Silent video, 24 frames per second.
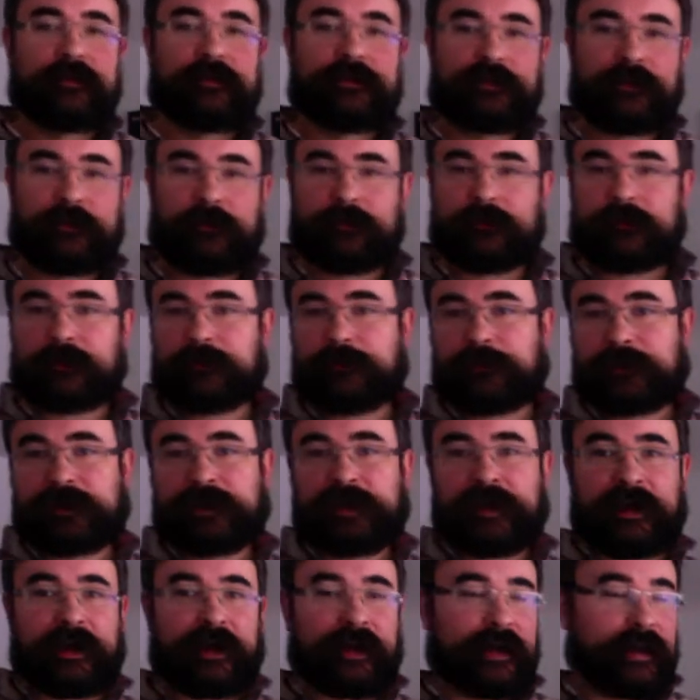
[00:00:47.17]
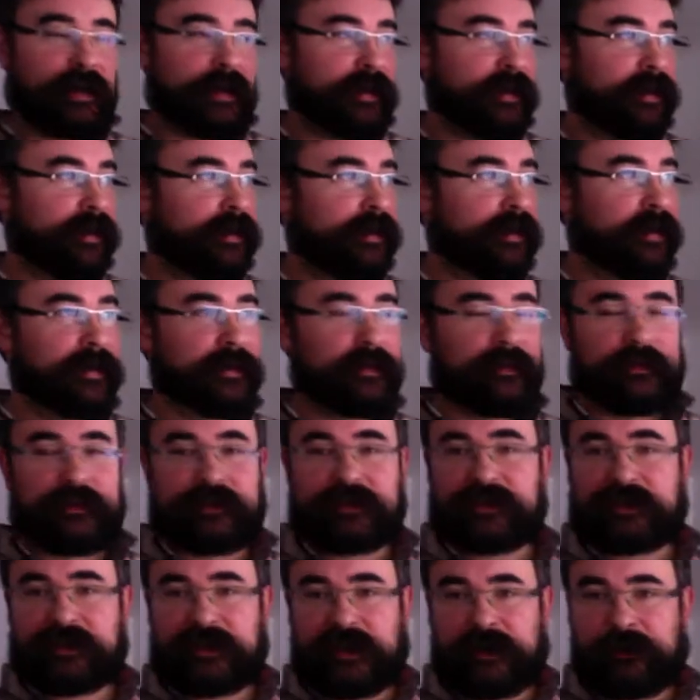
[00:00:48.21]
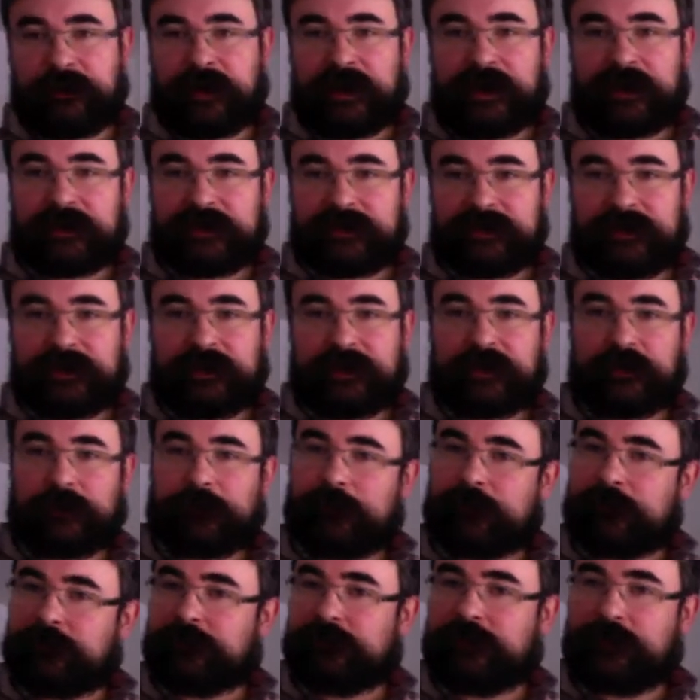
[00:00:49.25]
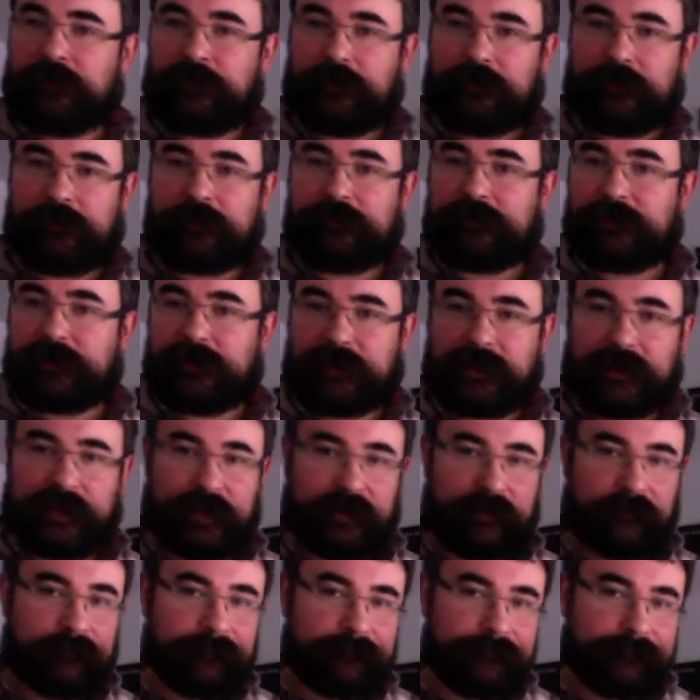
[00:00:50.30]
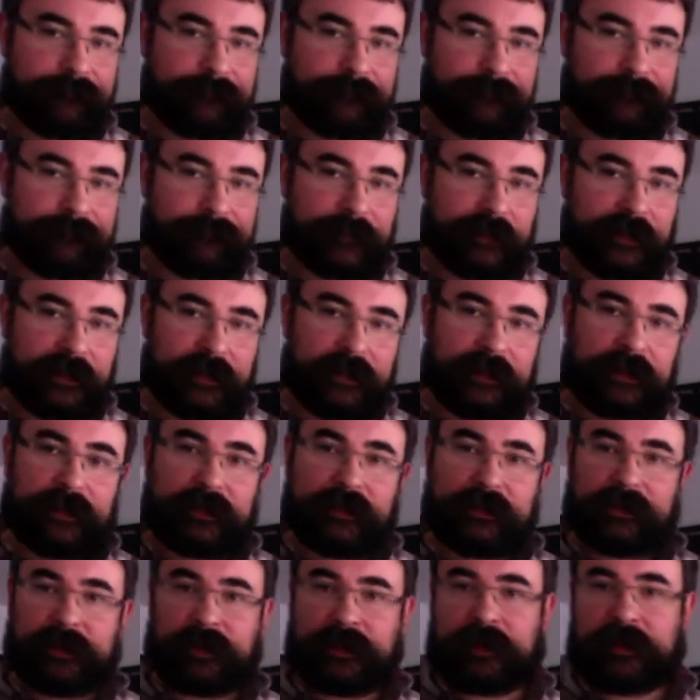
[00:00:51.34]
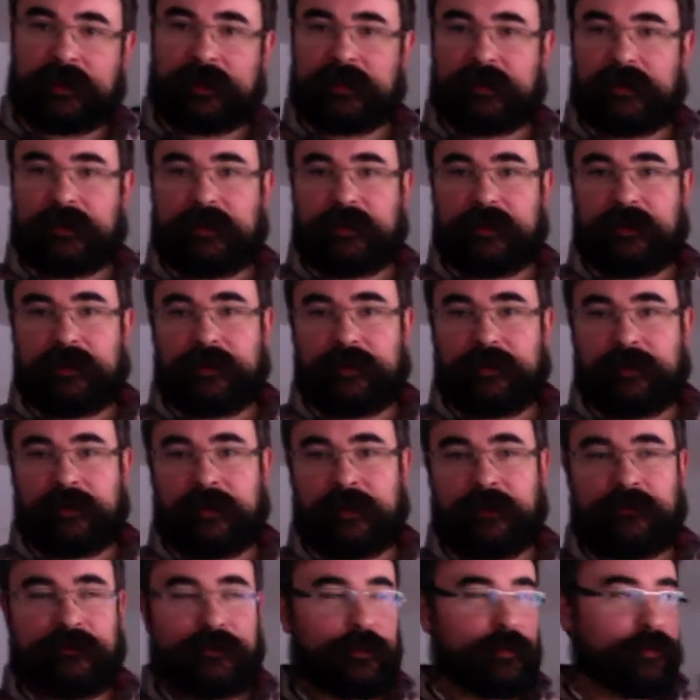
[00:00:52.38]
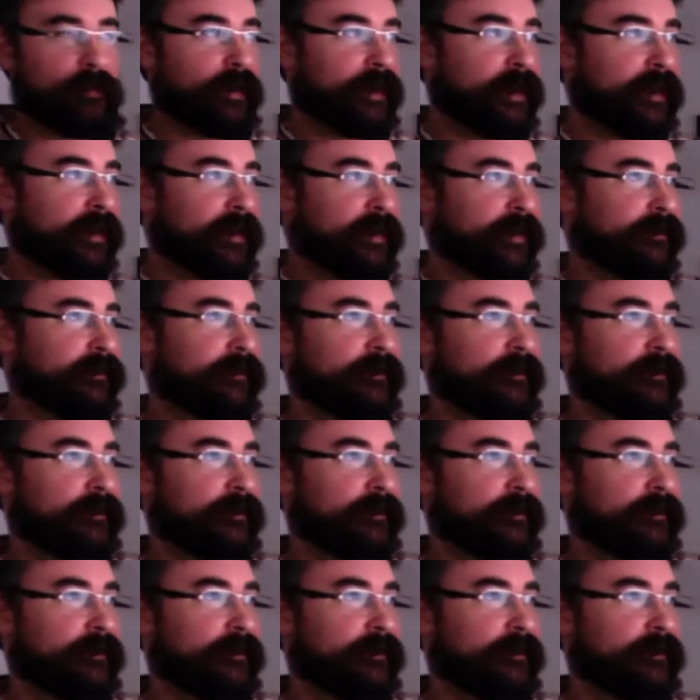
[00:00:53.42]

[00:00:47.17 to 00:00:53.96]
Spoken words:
don't play the same idea over and over again. If you like